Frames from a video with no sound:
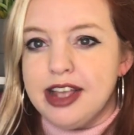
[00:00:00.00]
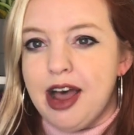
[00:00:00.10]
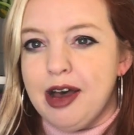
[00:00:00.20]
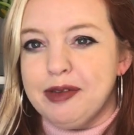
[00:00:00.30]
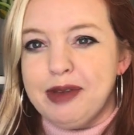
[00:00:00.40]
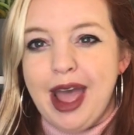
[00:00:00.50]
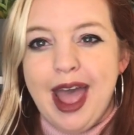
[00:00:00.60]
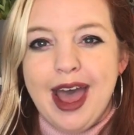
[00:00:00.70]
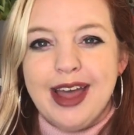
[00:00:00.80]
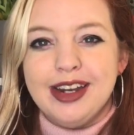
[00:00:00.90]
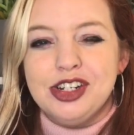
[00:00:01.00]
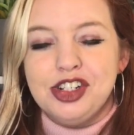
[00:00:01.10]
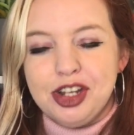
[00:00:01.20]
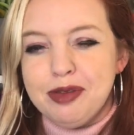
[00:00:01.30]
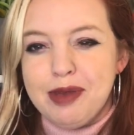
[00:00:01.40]
Um, and
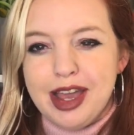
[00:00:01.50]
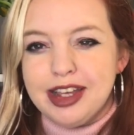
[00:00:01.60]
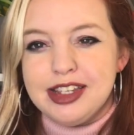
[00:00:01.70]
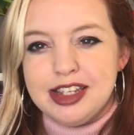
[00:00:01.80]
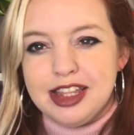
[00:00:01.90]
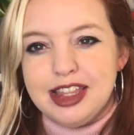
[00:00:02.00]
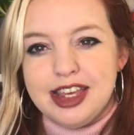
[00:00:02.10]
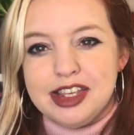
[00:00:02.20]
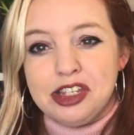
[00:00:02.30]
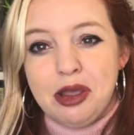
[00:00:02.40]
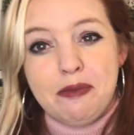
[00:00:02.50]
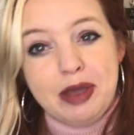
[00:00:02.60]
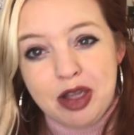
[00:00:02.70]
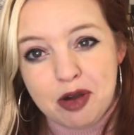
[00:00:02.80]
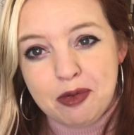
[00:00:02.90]
she makes this
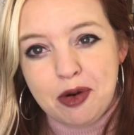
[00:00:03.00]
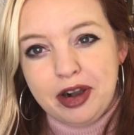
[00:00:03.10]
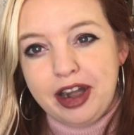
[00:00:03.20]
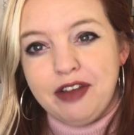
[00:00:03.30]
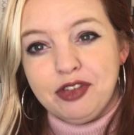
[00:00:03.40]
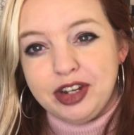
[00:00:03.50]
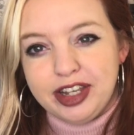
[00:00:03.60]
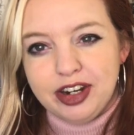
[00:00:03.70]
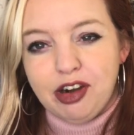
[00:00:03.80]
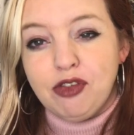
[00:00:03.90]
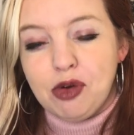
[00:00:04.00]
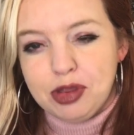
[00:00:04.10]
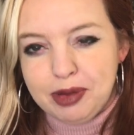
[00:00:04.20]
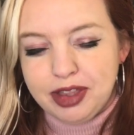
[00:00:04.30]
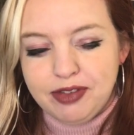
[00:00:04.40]
bingo board every year for the
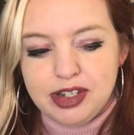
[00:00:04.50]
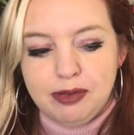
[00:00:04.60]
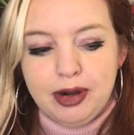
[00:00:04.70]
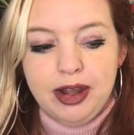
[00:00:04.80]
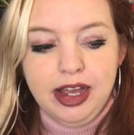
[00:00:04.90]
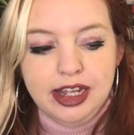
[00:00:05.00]
month of December